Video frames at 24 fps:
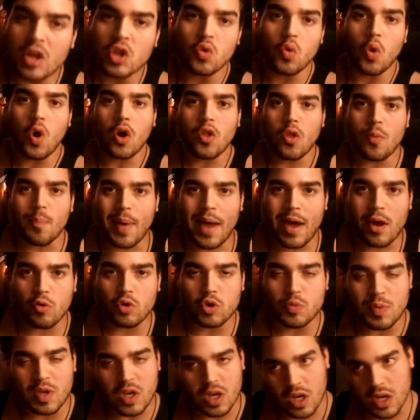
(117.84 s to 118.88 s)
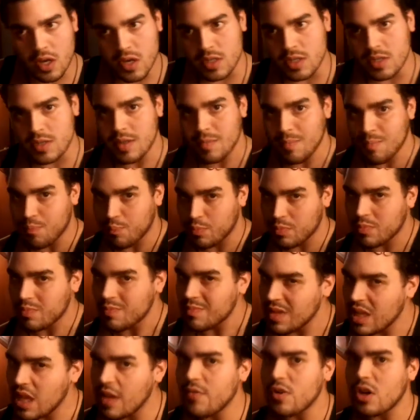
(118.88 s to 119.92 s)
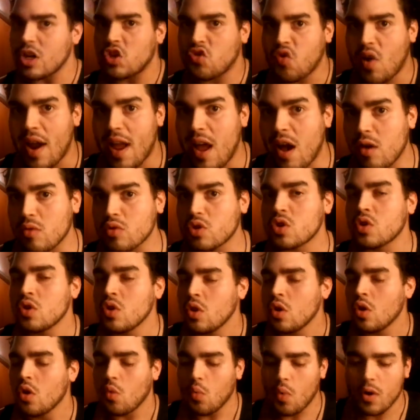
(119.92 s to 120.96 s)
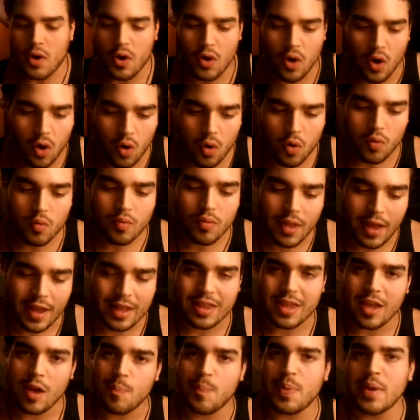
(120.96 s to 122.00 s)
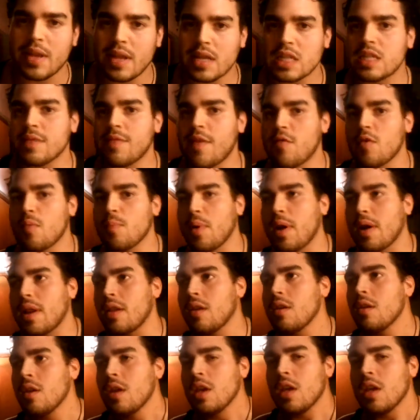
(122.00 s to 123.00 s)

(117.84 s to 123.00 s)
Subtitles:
gonna do all the battles because even the tryouts want to know like the opinions of everybody.